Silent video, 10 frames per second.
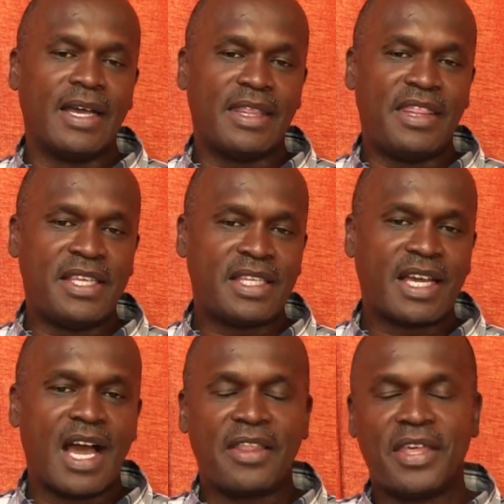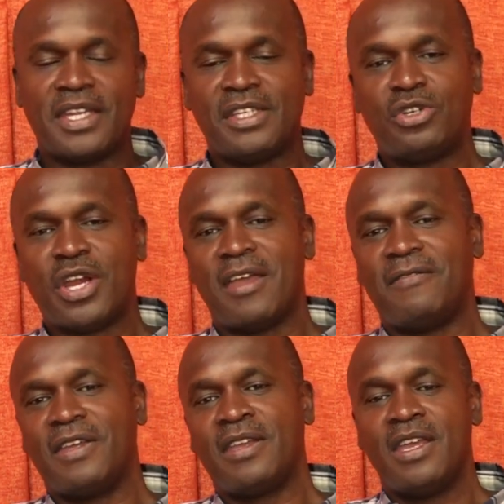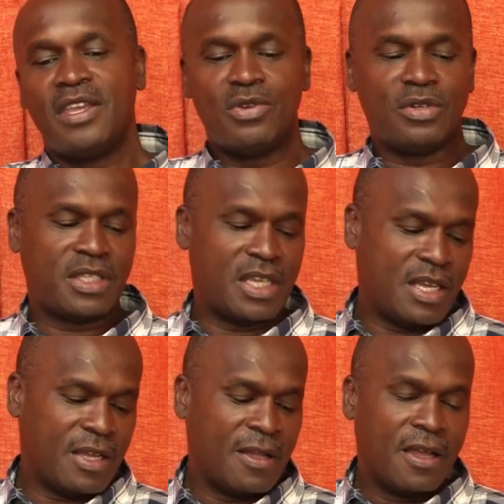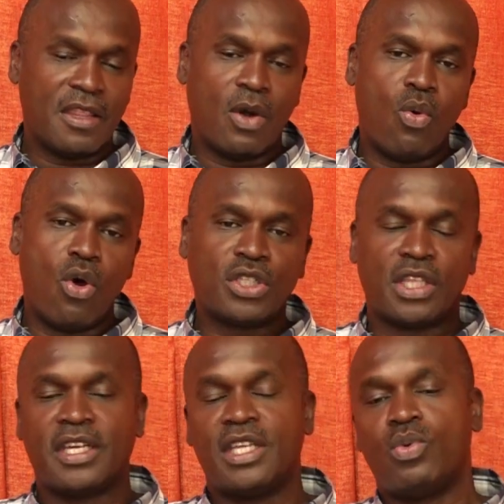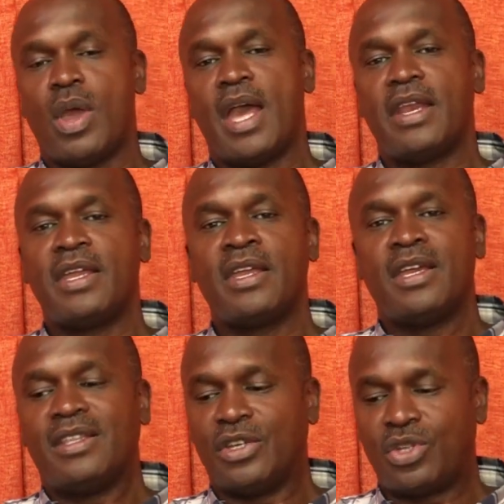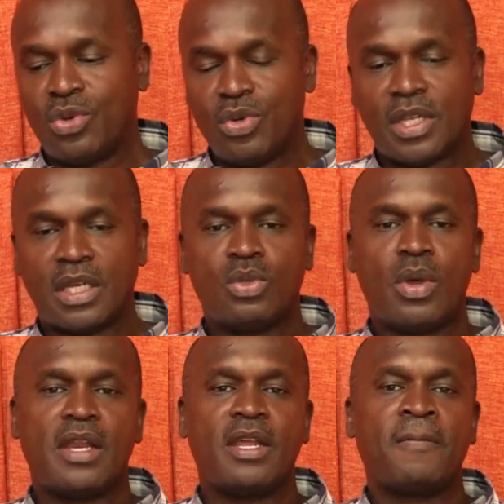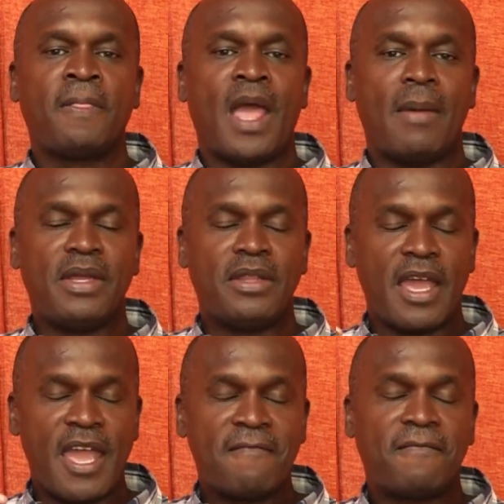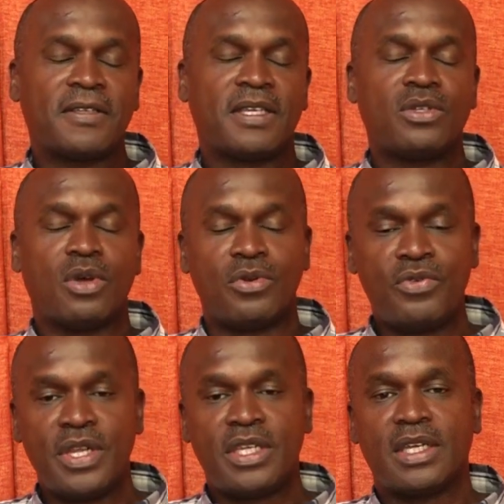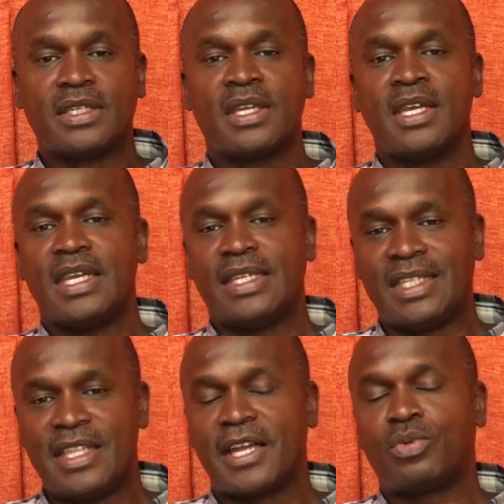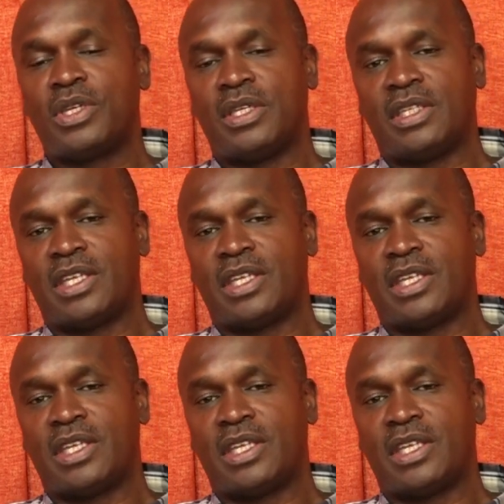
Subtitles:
this car that he's driving. You'll see the watch that he's wearing, the shoes that he's wearing. I mean, the emphasis on riches is that which is